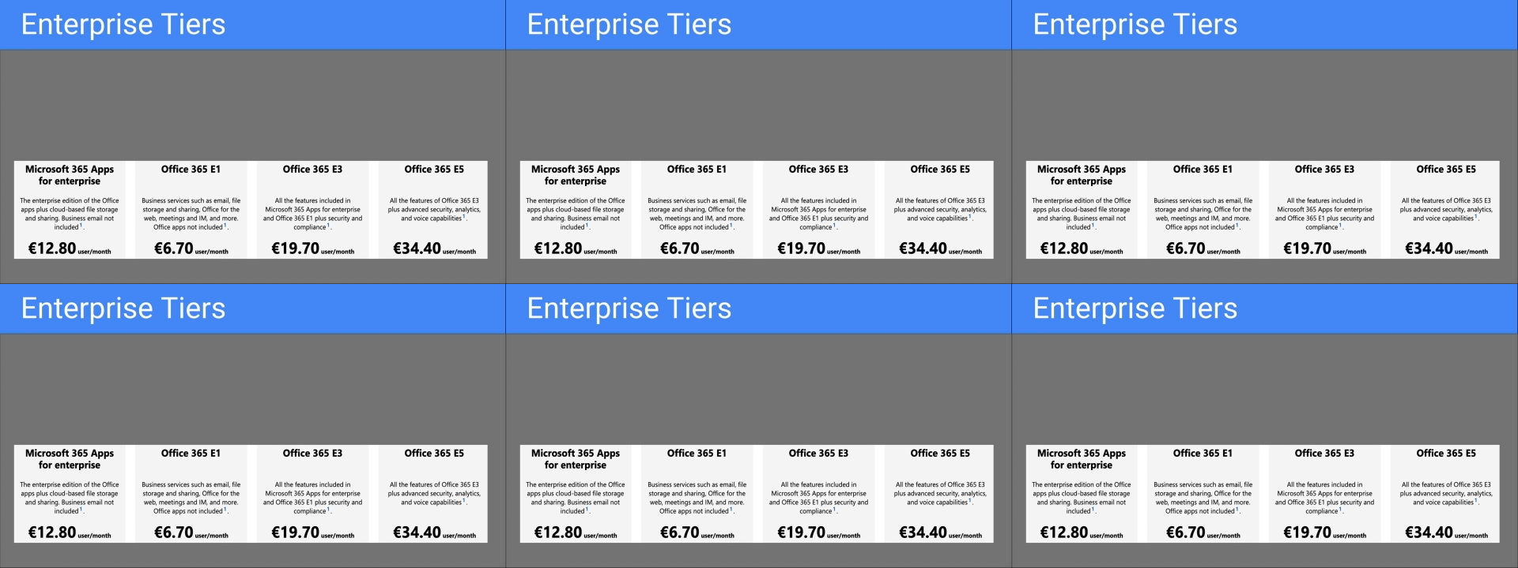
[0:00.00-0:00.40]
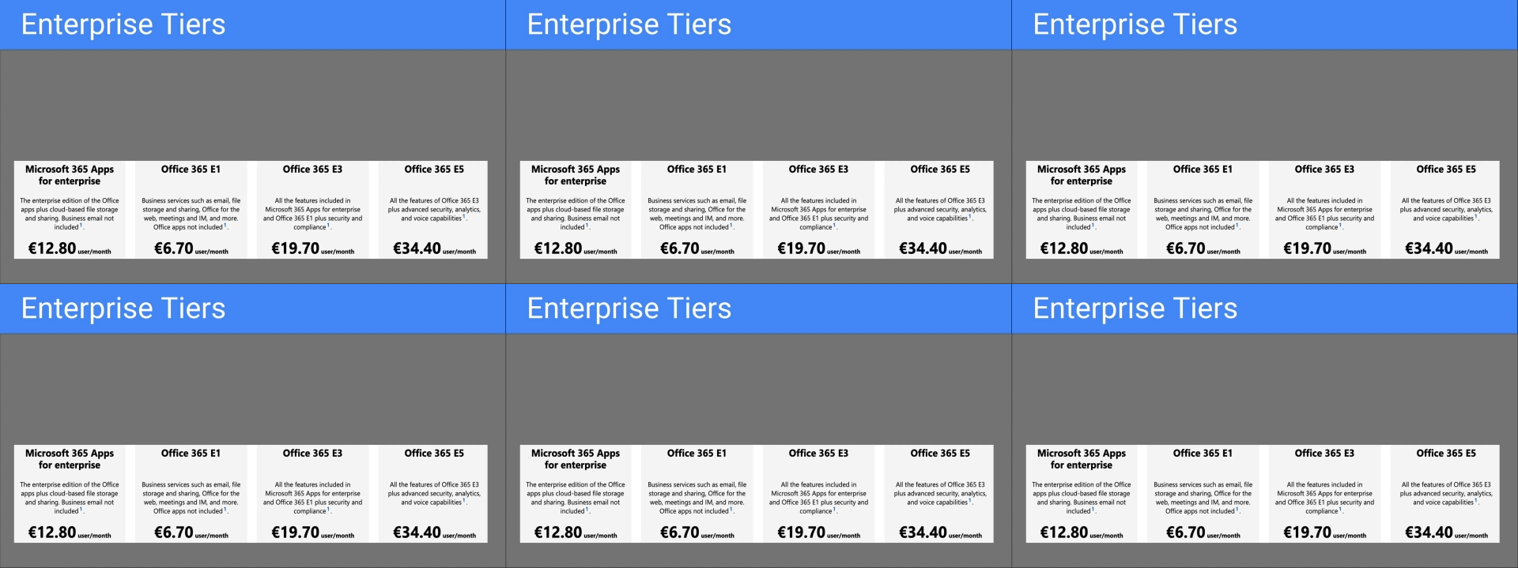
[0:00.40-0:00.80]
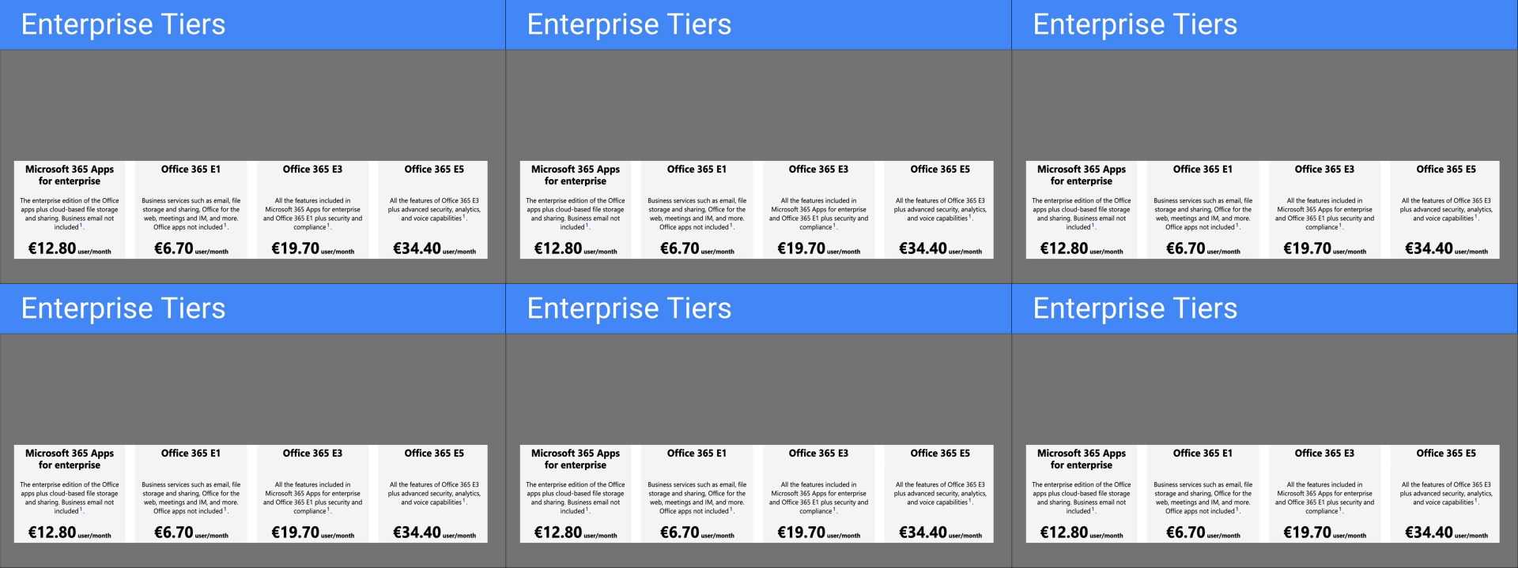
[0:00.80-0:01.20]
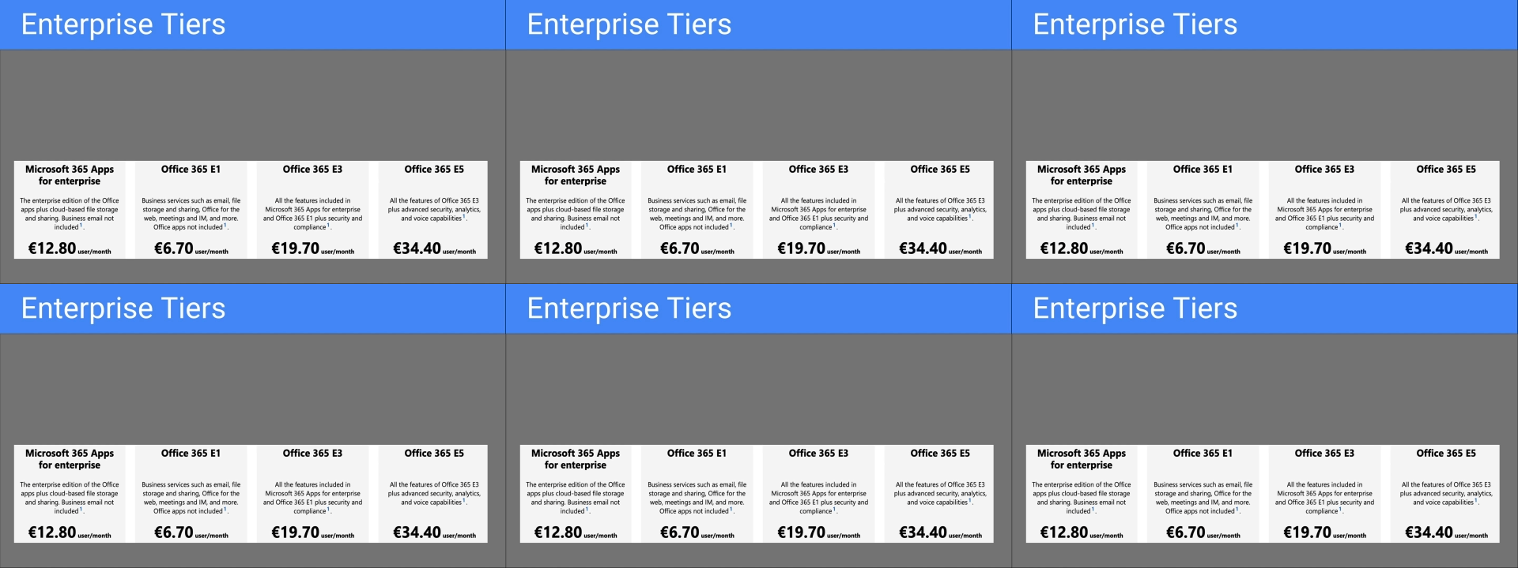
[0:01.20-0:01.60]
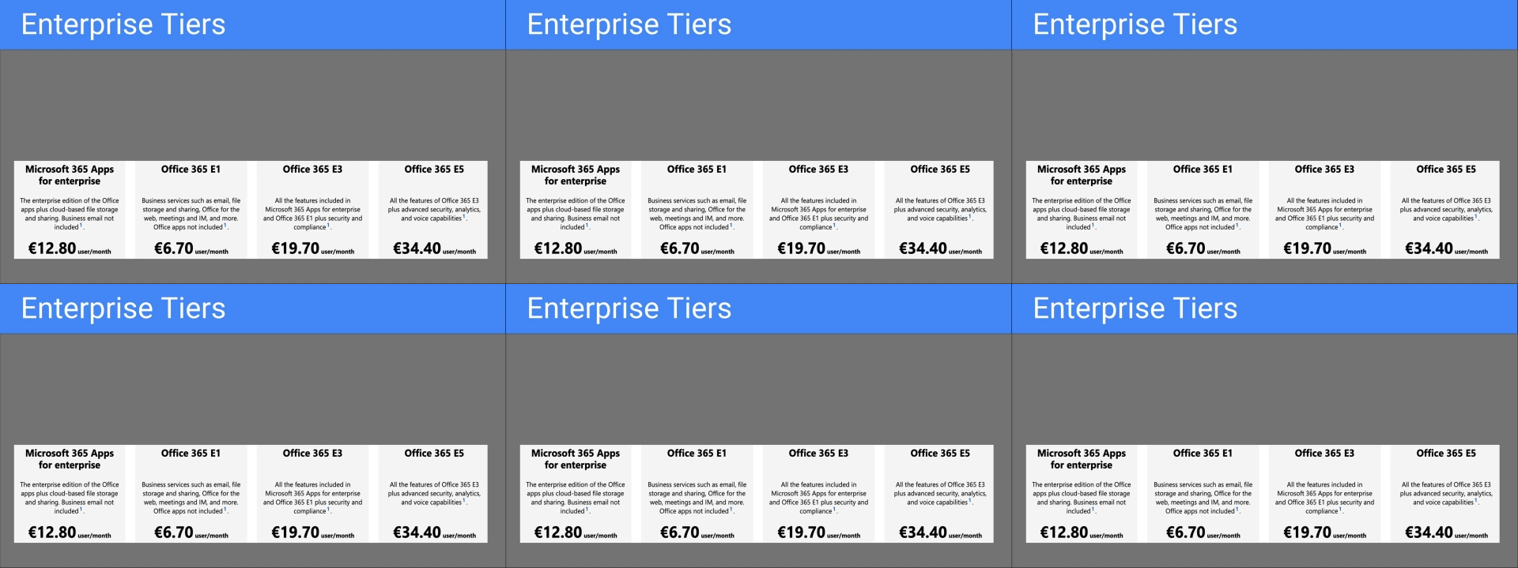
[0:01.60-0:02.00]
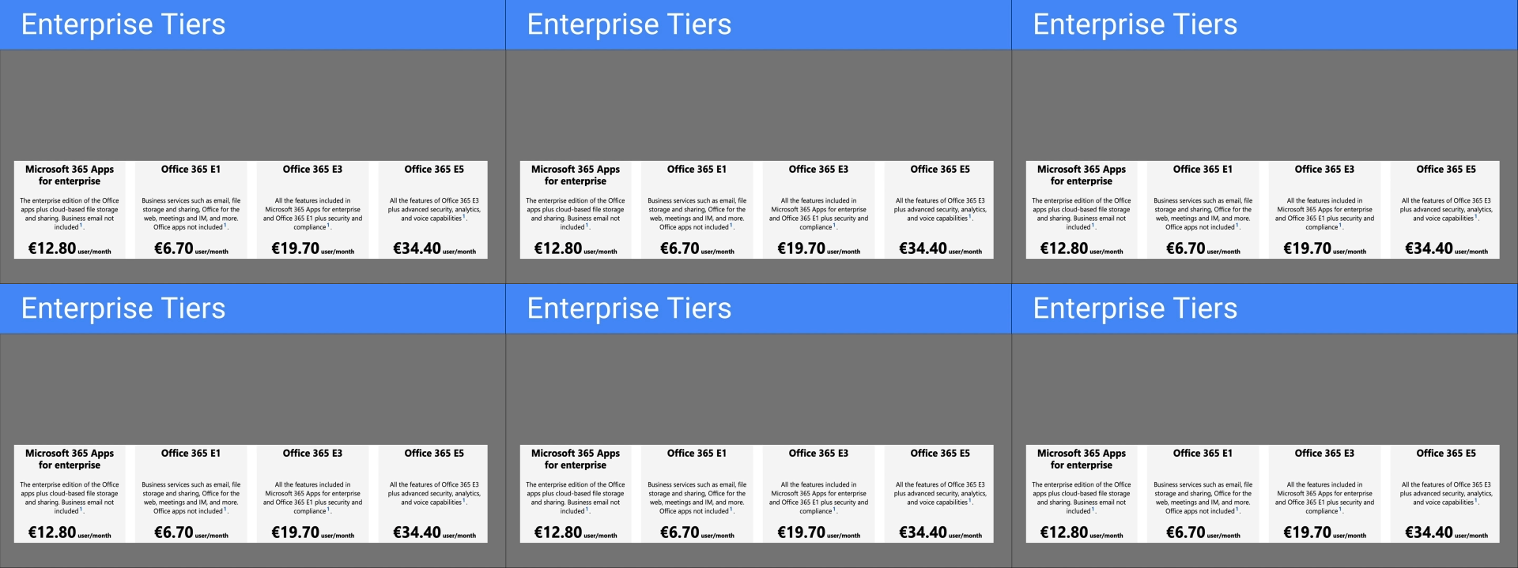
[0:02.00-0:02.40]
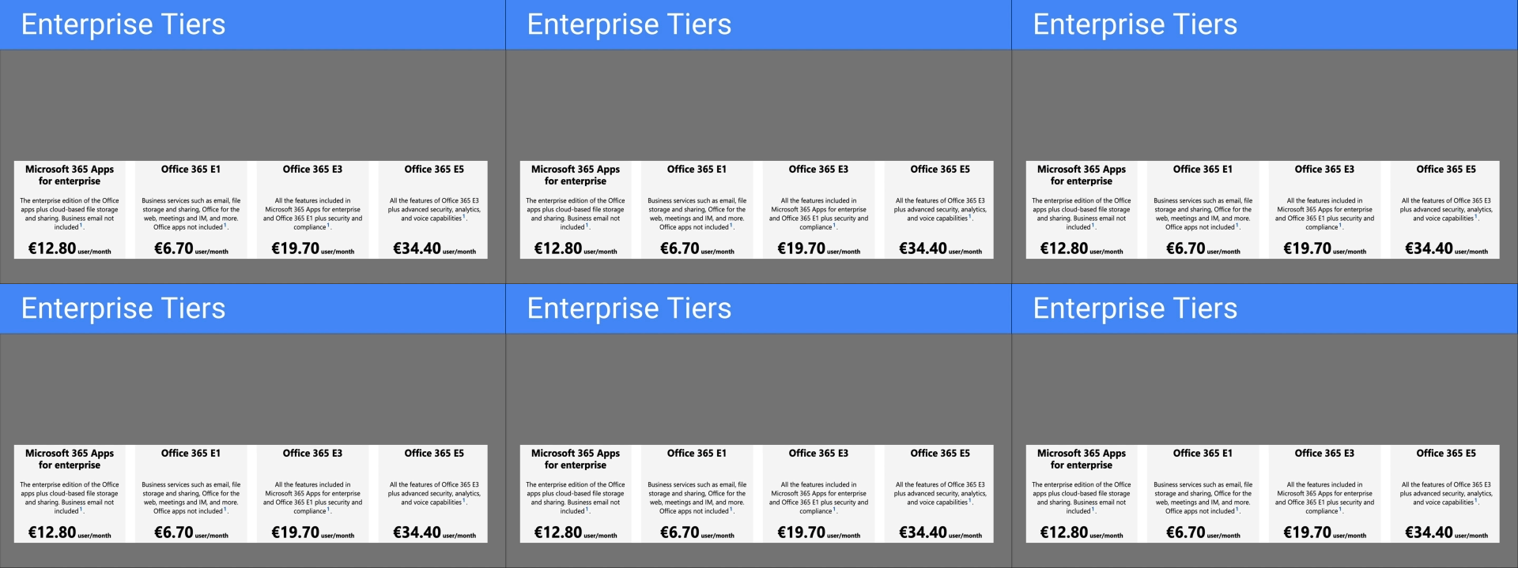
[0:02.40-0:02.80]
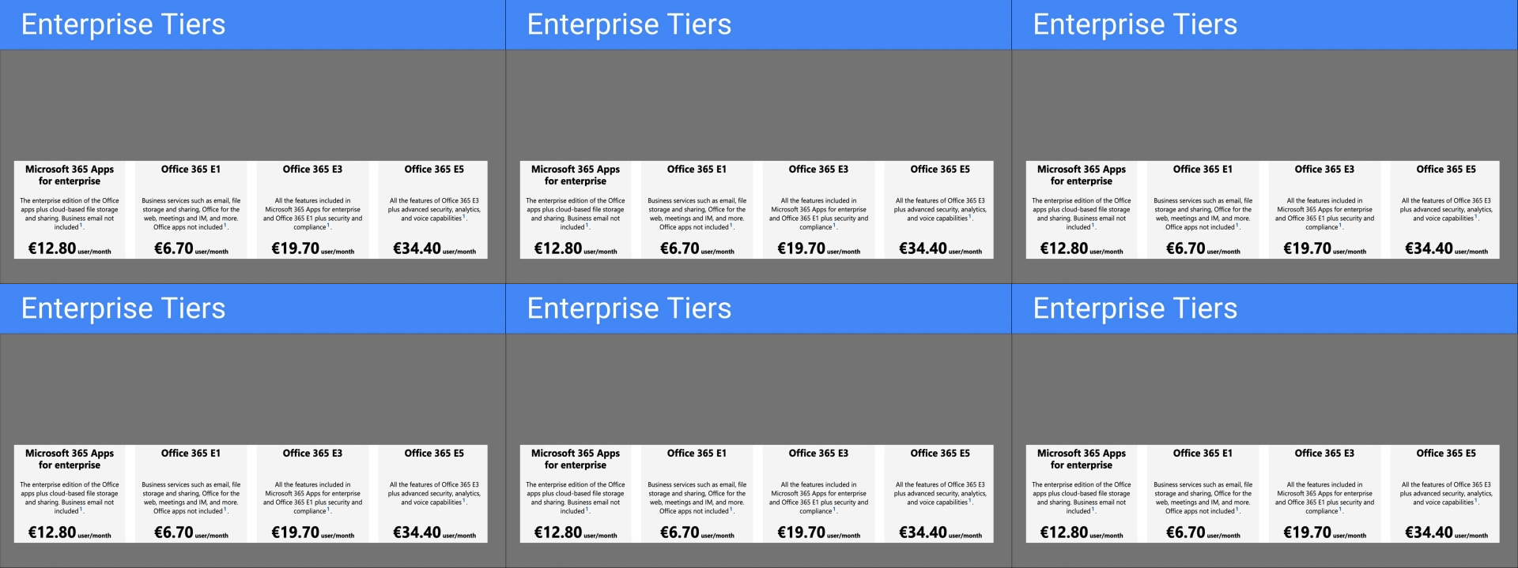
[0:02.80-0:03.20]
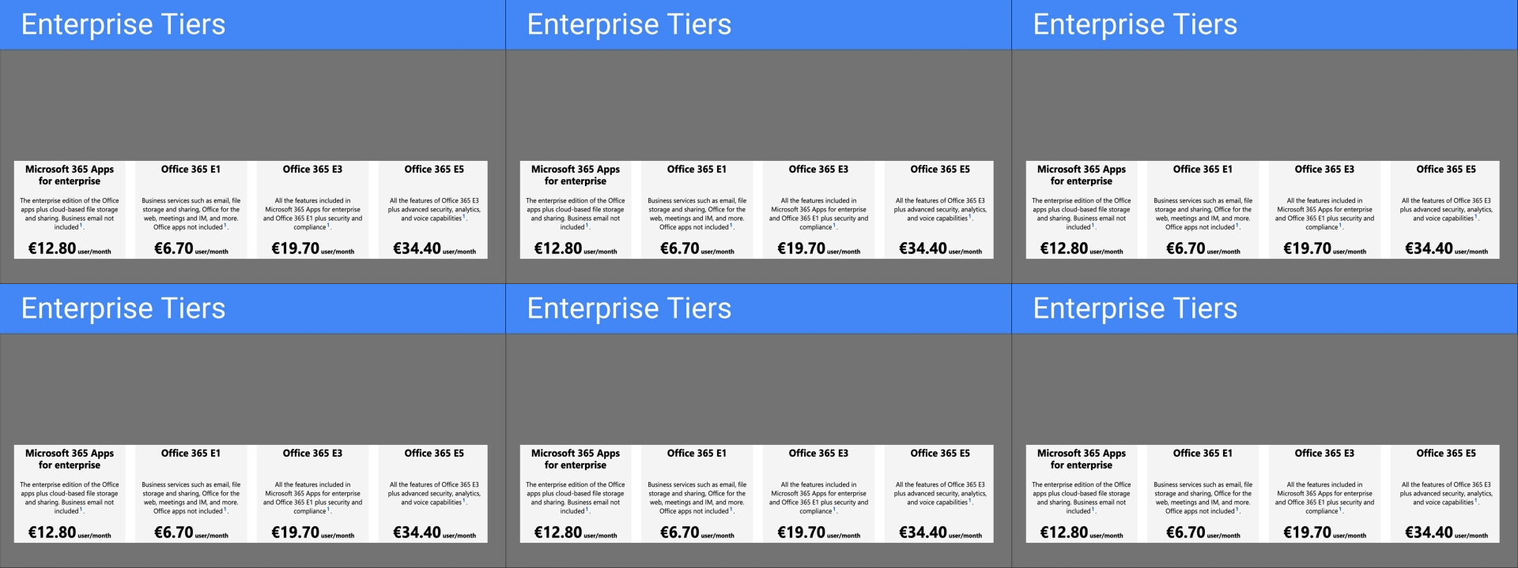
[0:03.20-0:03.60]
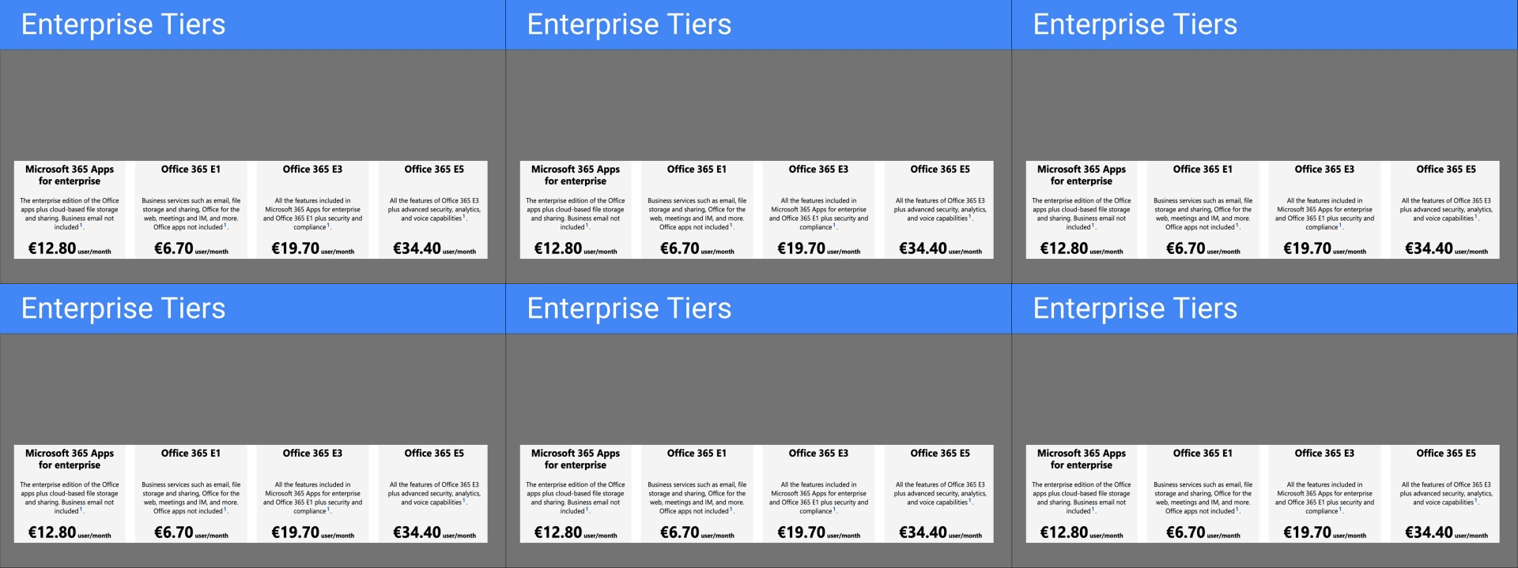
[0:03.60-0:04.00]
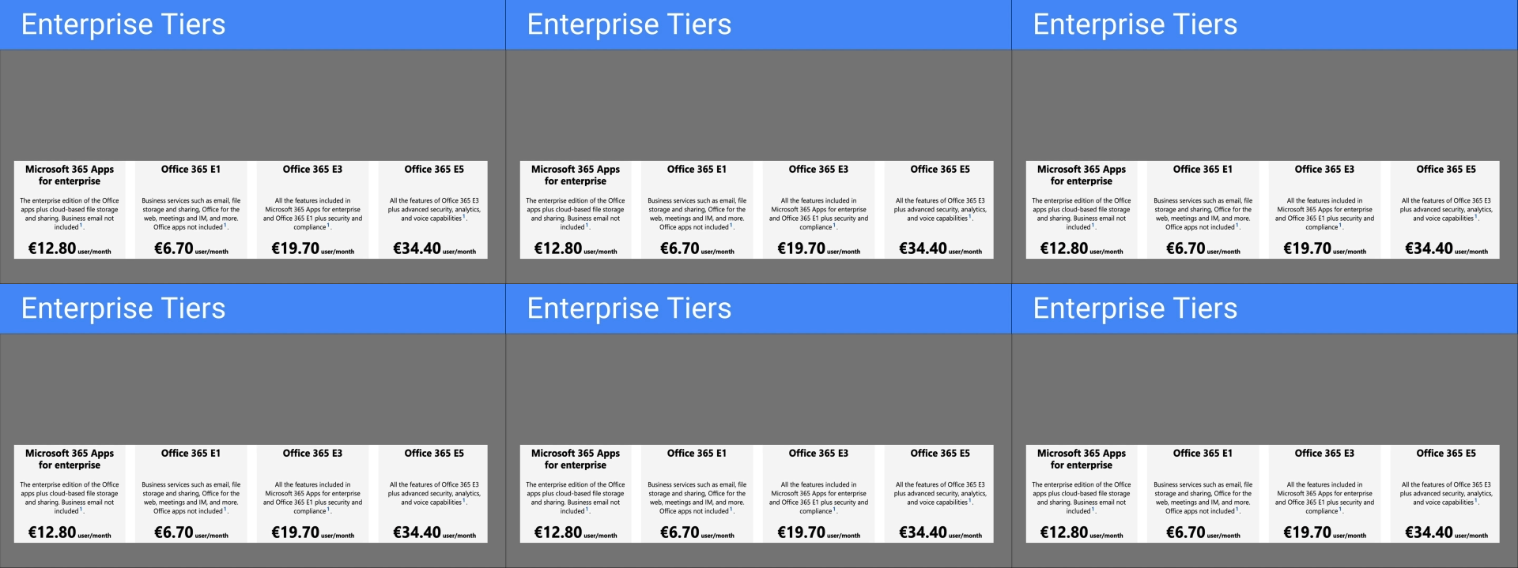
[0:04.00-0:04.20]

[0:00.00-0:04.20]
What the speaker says: Nobody's mouth can be seen.